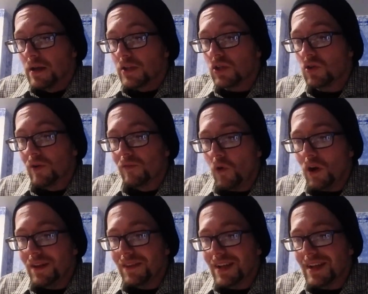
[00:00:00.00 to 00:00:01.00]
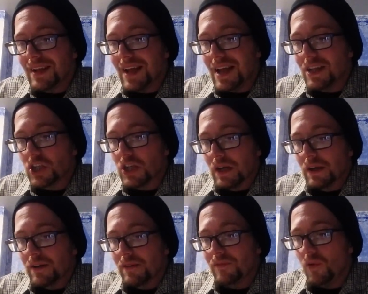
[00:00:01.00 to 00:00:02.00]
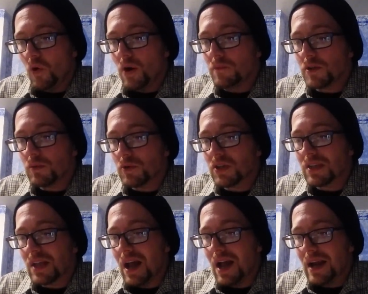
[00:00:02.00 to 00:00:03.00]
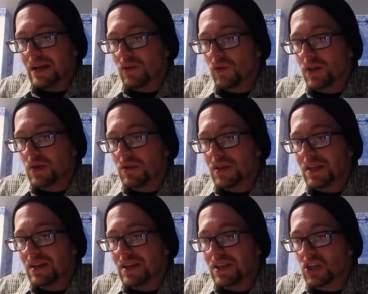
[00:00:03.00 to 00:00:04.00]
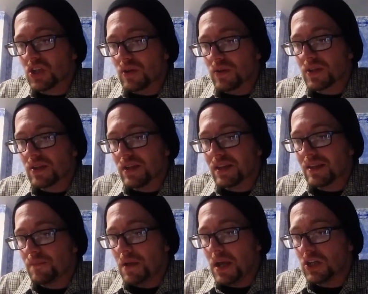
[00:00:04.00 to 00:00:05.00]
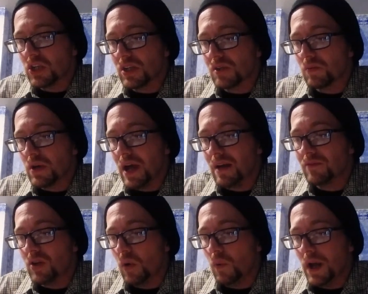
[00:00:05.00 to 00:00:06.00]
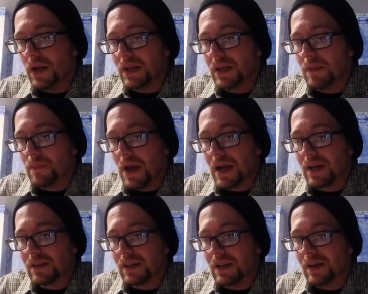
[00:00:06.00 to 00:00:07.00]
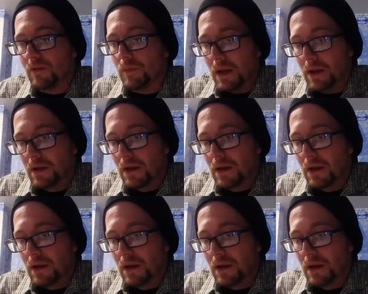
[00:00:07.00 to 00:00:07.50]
To avoid litigation, forms were signed only with initials so that the patients would have no way to get back at the government.